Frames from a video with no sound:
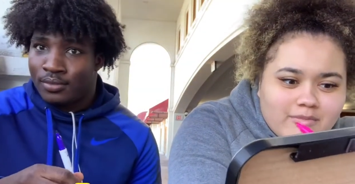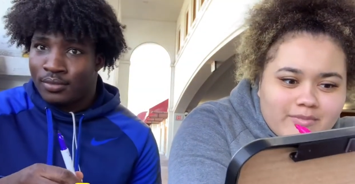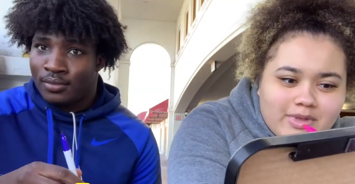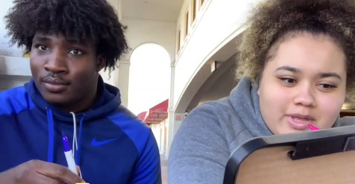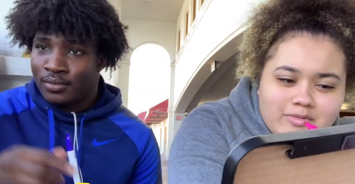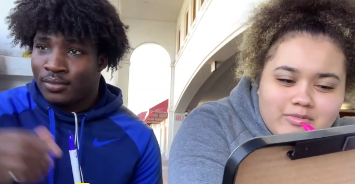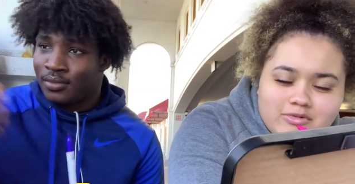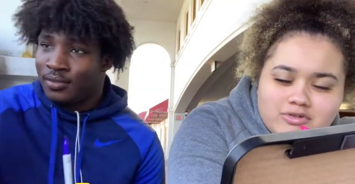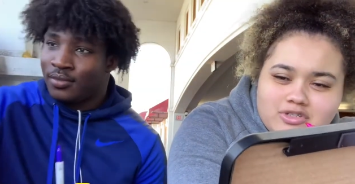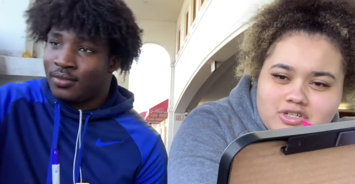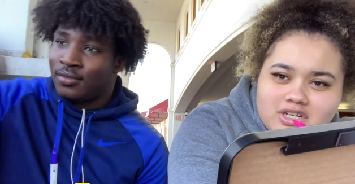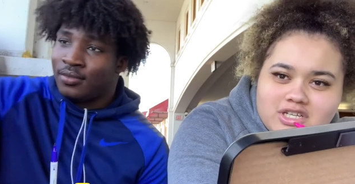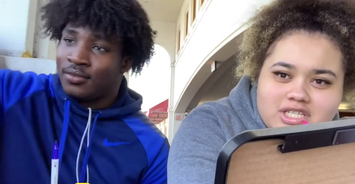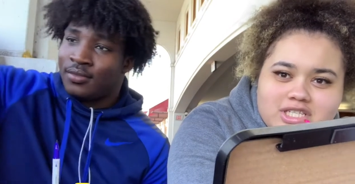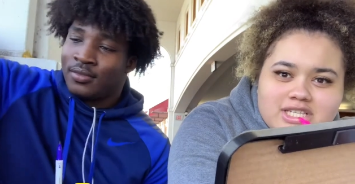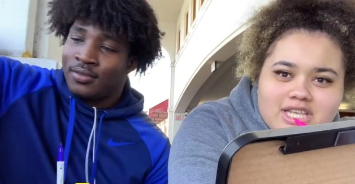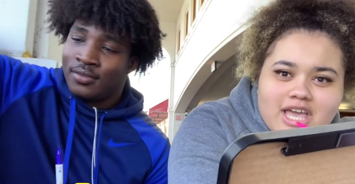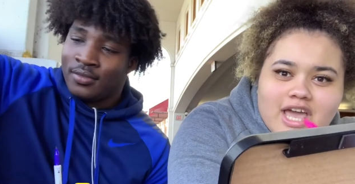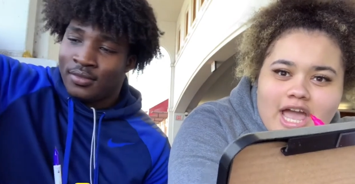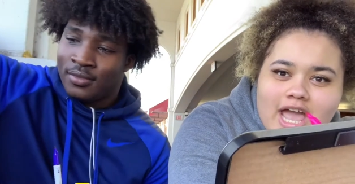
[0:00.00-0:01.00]
Speaker 1: people
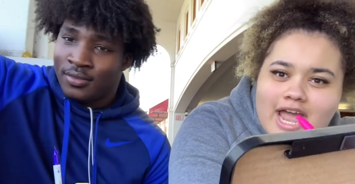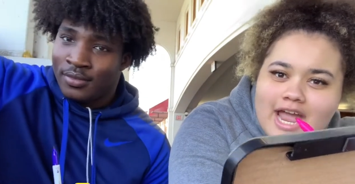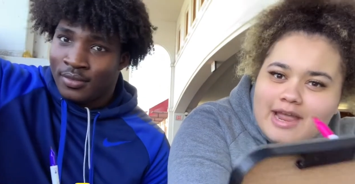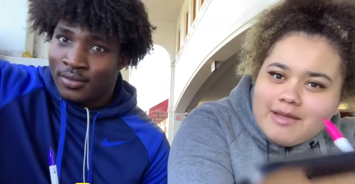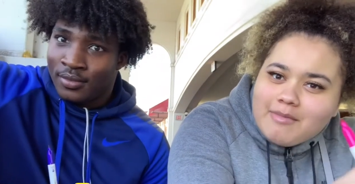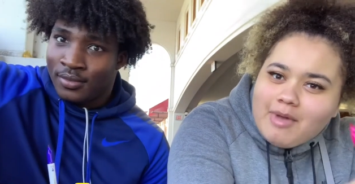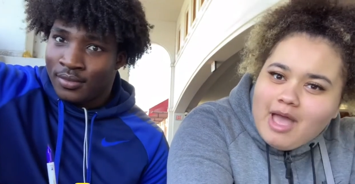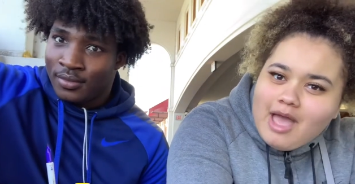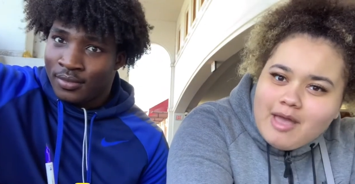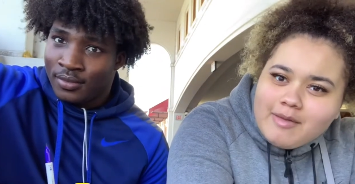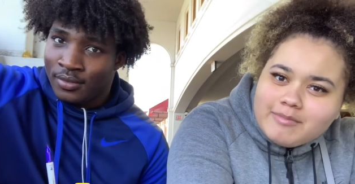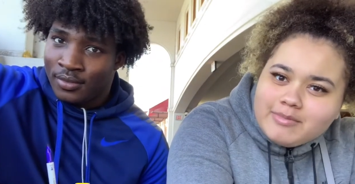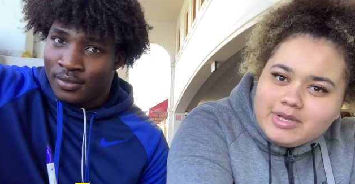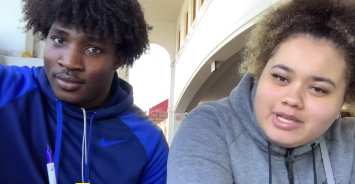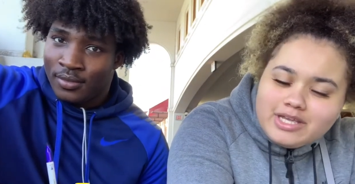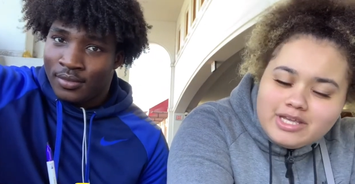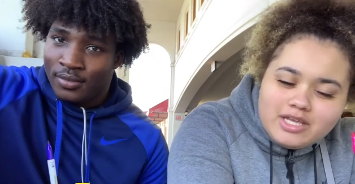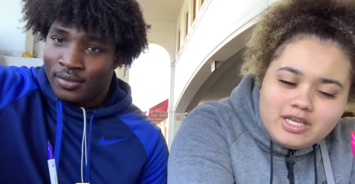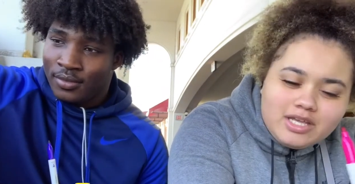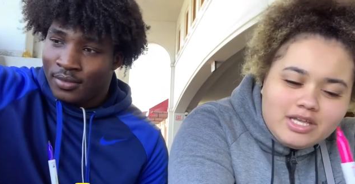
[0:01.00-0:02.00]
just came at
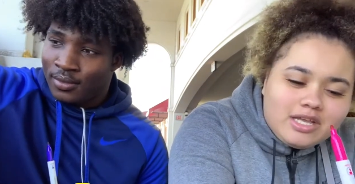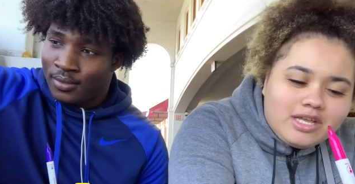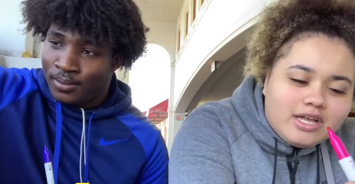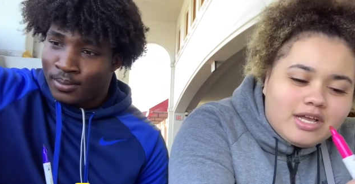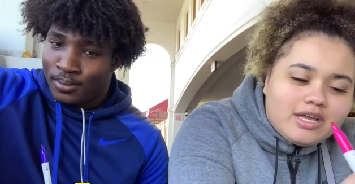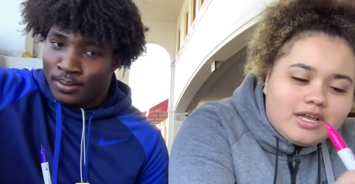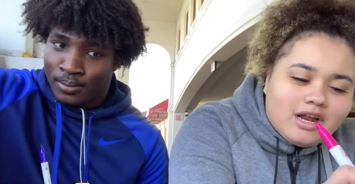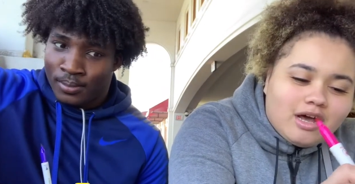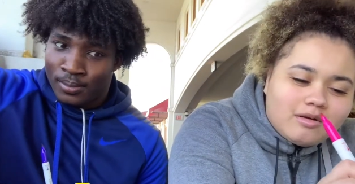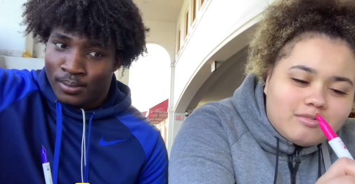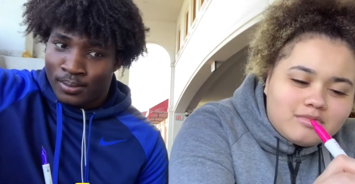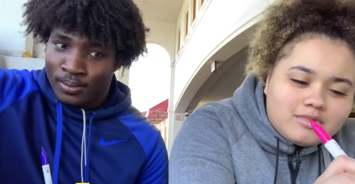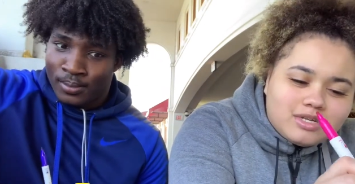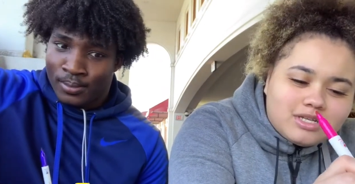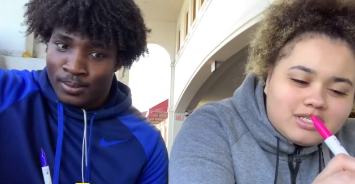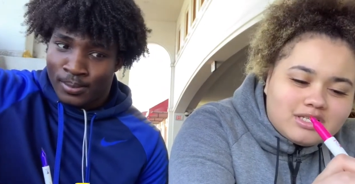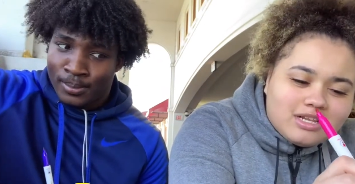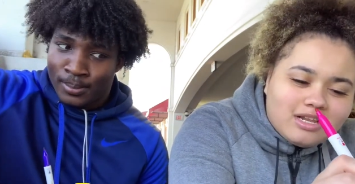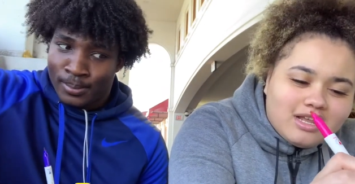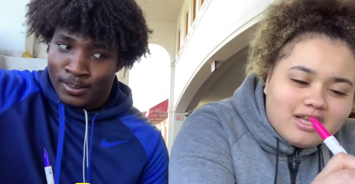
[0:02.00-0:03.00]
me, and I'm
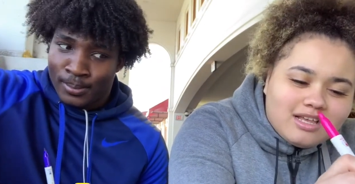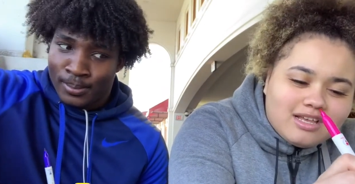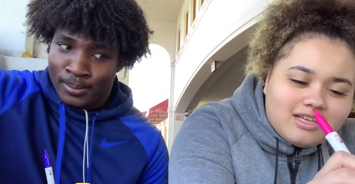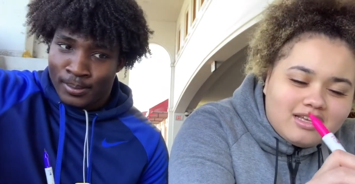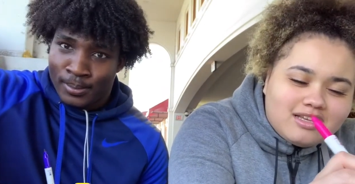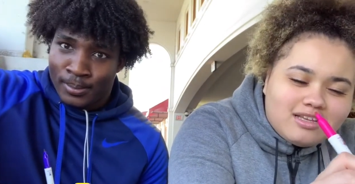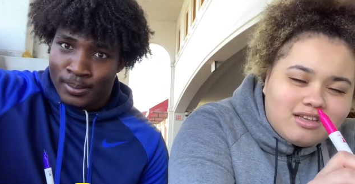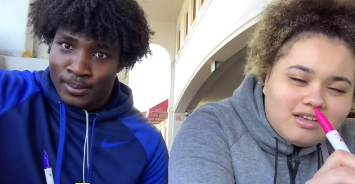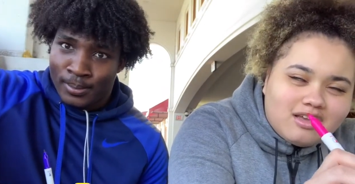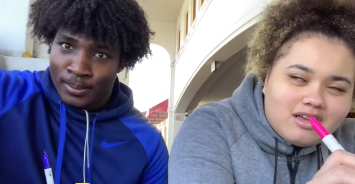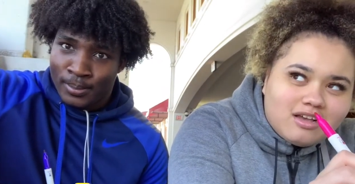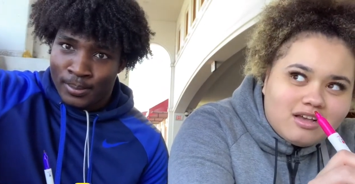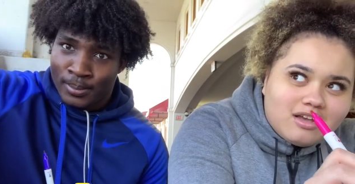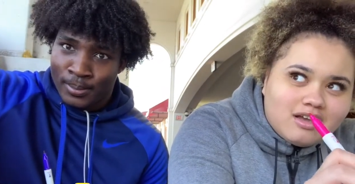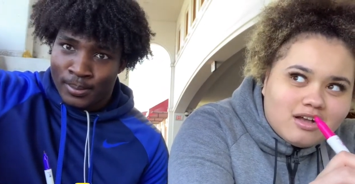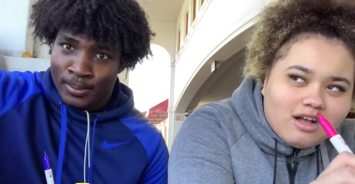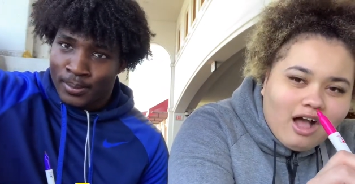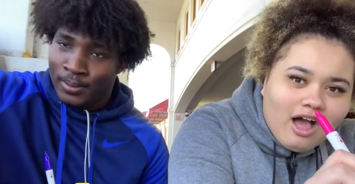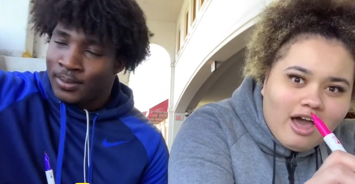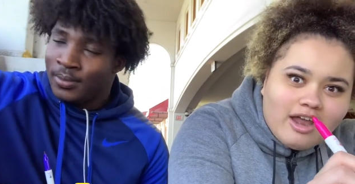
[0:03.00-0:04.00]
just like,
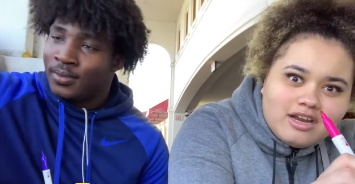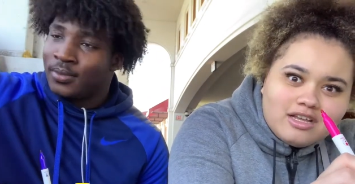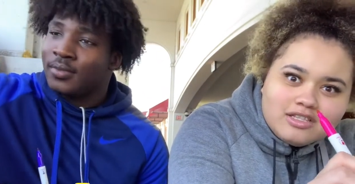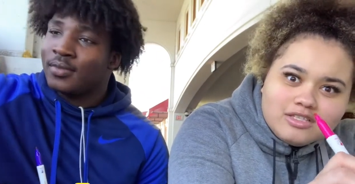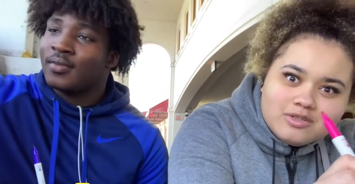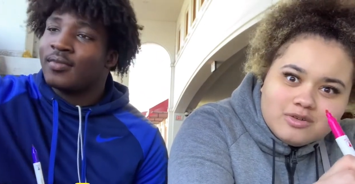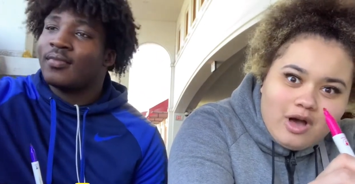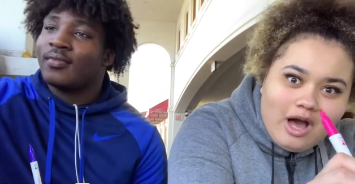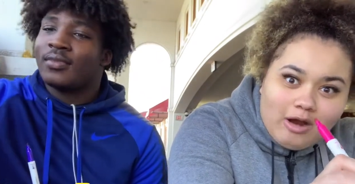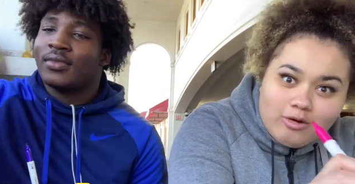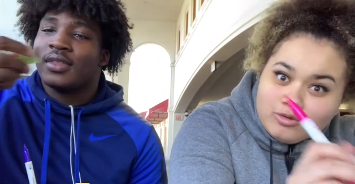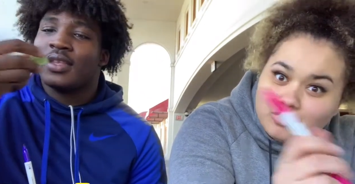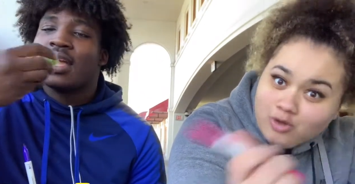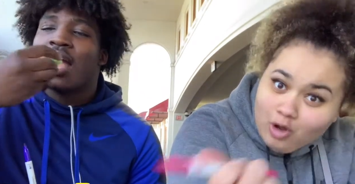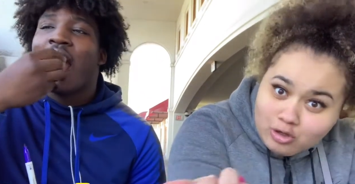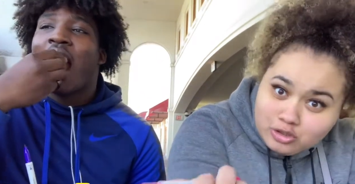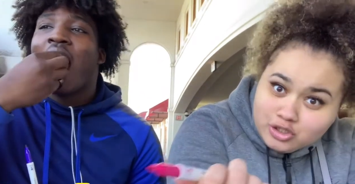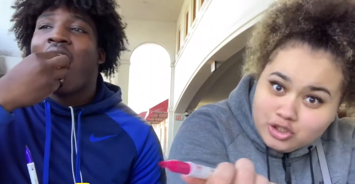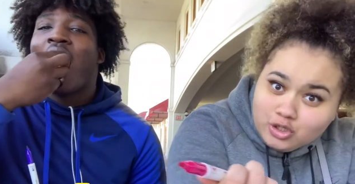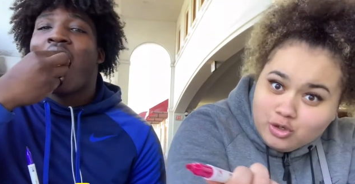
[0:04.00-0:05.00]
I don't
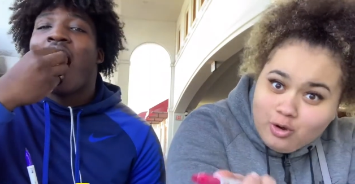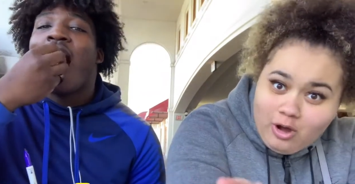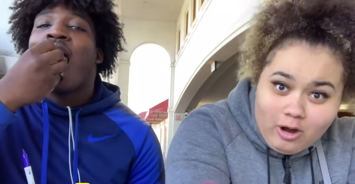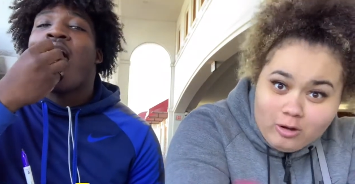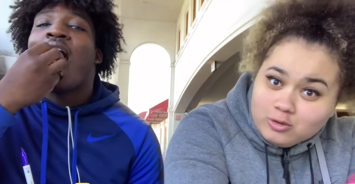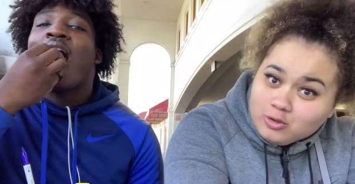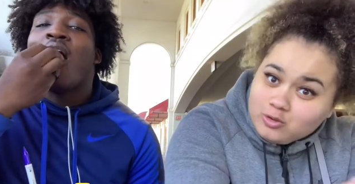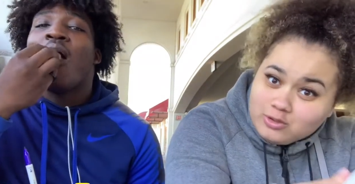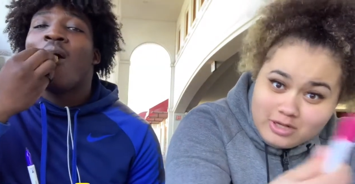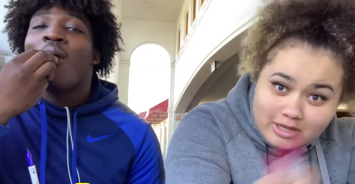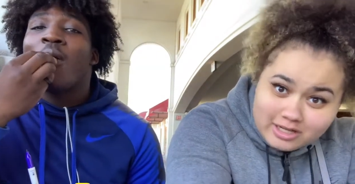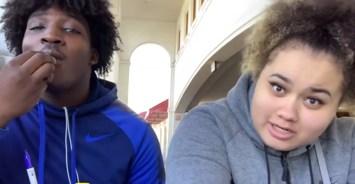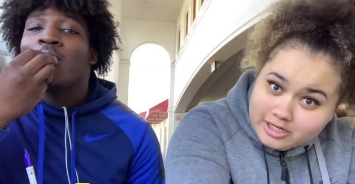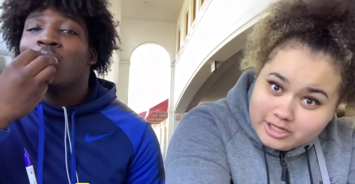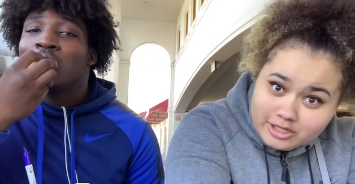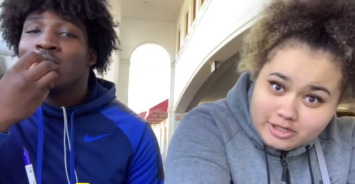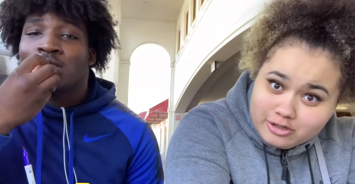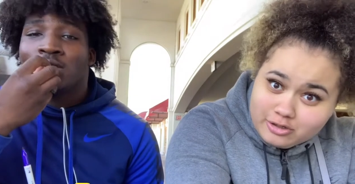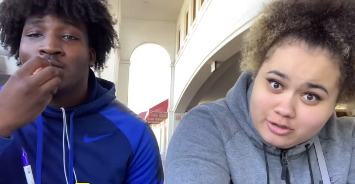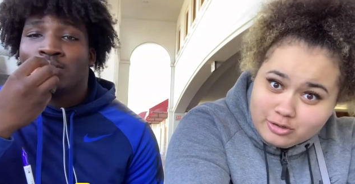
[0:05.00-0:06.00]
talk to you, I don't do nothing to
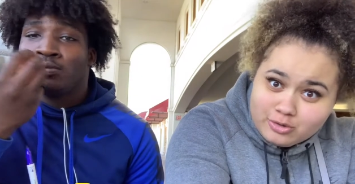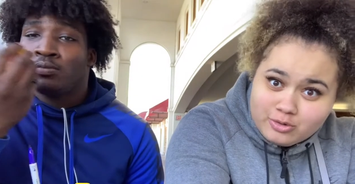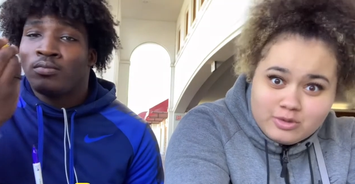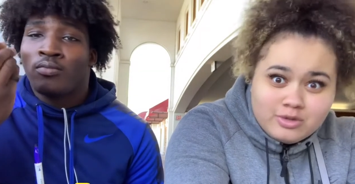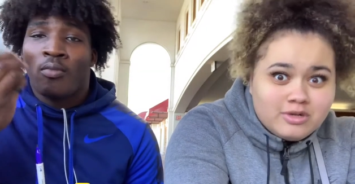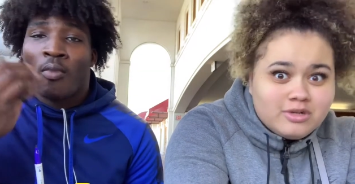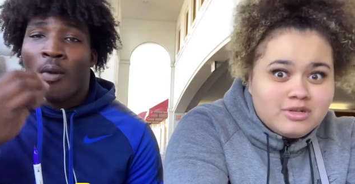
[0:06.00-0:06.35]
you.